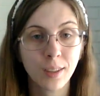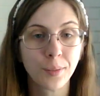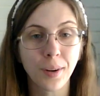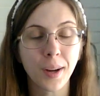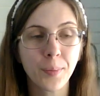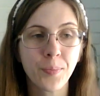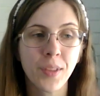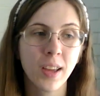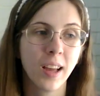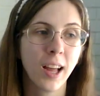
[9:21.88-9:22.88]
right?
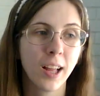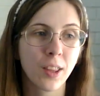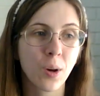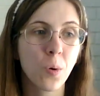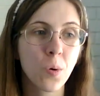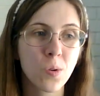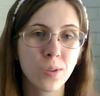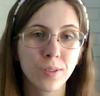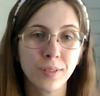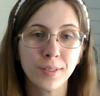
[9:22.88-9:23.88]
The
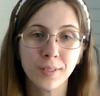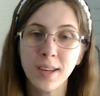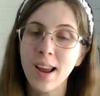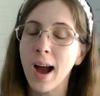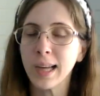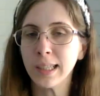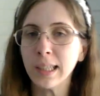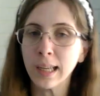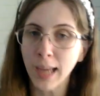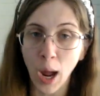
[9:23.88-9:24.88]
whole not
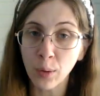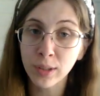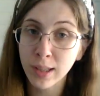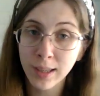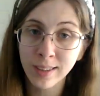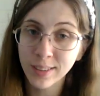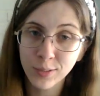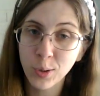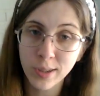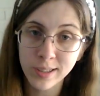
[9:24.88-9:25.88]
eating out thing, of
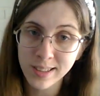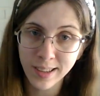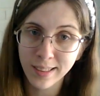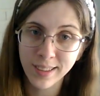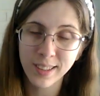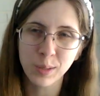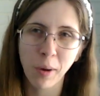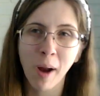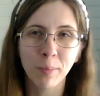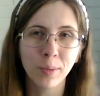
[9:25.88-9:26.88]
course, I think is
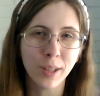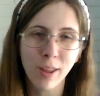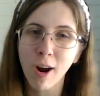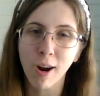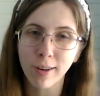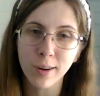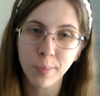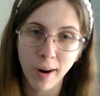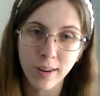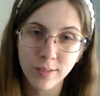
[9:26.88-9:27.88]
probably the harder
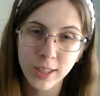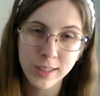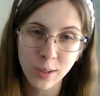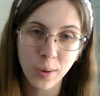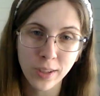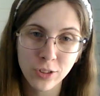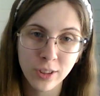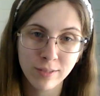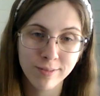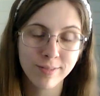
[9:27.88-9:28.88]
part of this
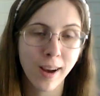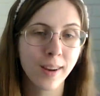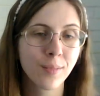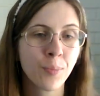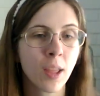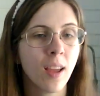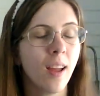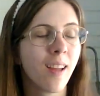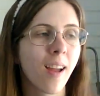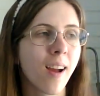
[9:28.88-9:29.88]
equation, right?
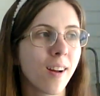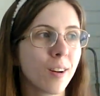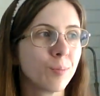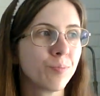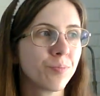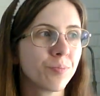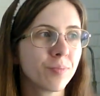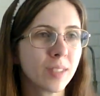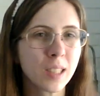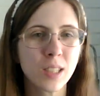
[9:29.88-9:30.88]

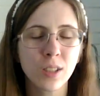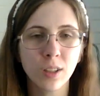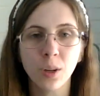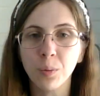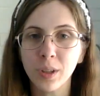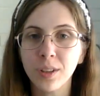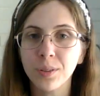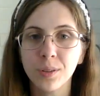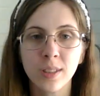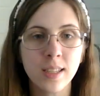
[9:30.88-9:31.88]
Because, um, you know, we
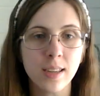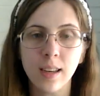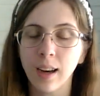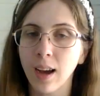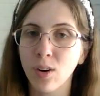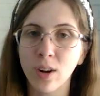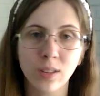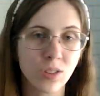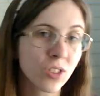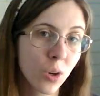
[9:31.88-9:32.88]
use eating out
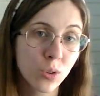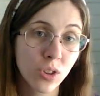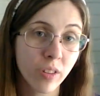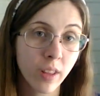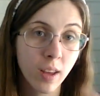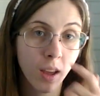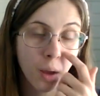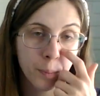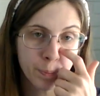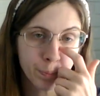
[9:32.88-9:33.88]
as a social thing,